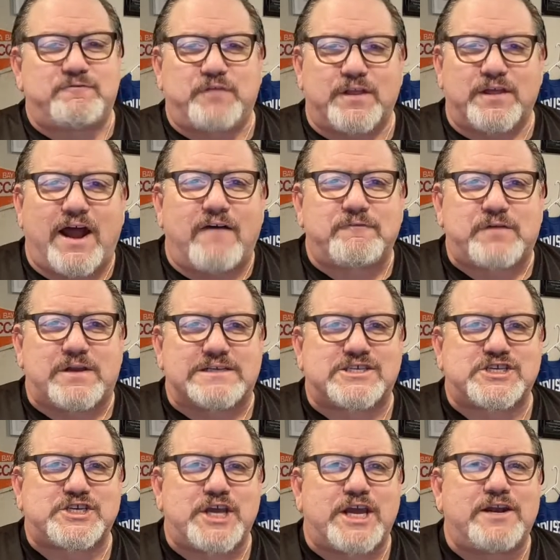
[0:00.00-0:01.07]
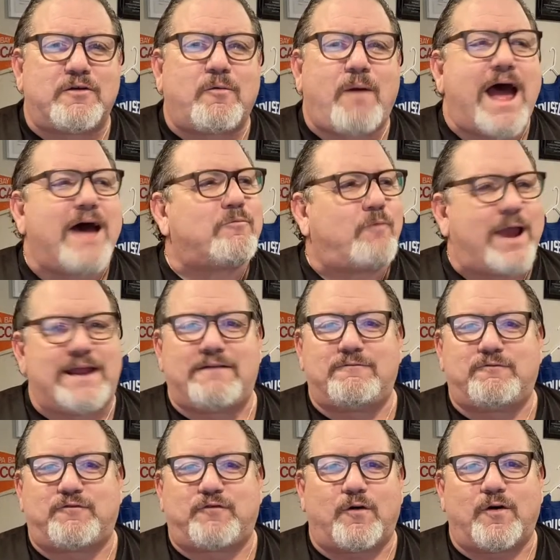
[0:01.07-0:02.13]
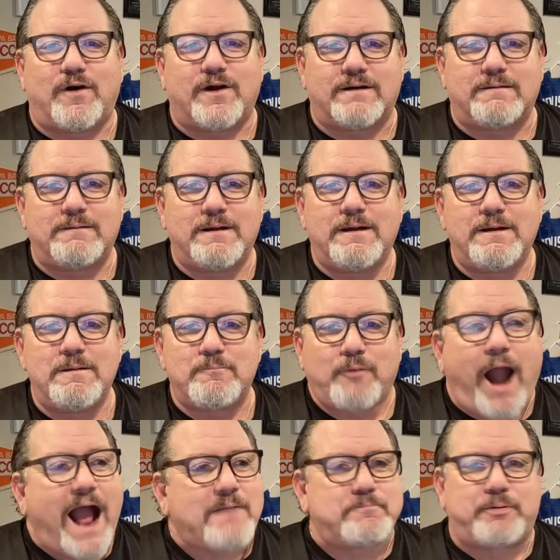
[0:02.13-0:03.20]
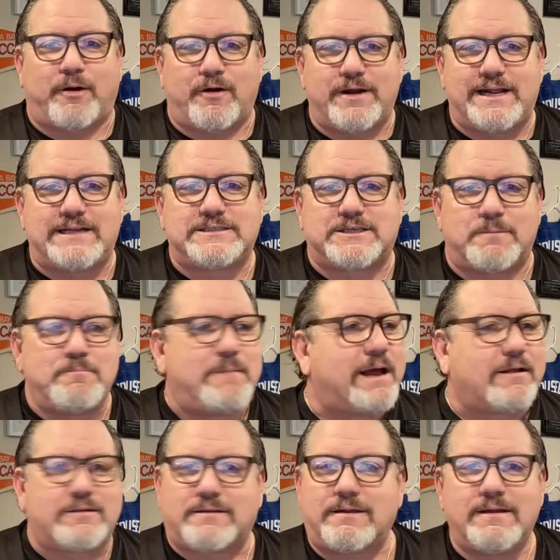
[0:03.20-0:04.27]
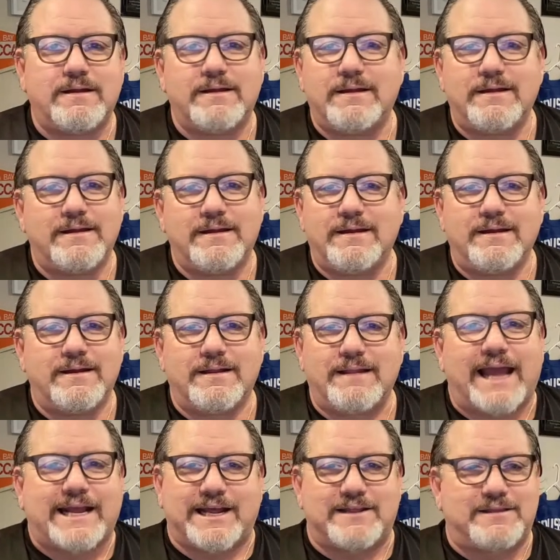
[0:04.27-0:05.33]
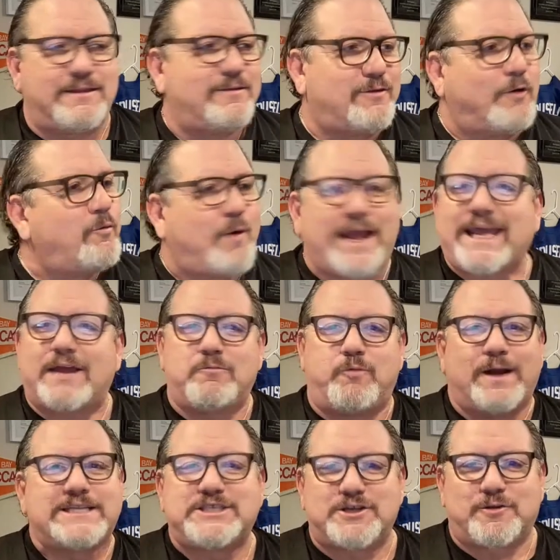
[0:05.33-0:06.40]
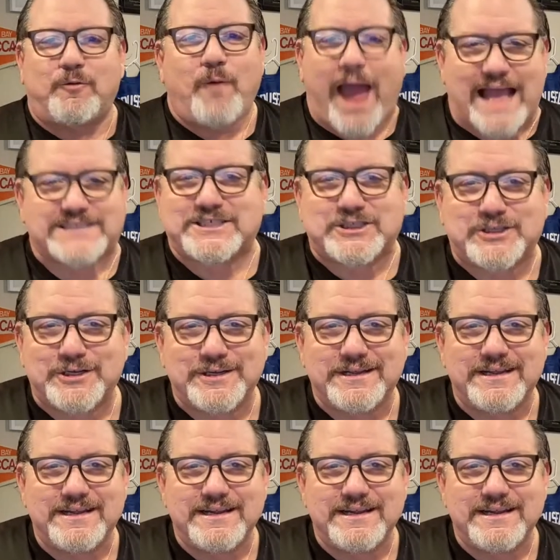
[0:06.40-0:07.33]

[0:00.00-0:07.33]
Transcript: in Philadelphia is sitting around waiting for Brock Purdy to melt like a, the wicked witch of the West.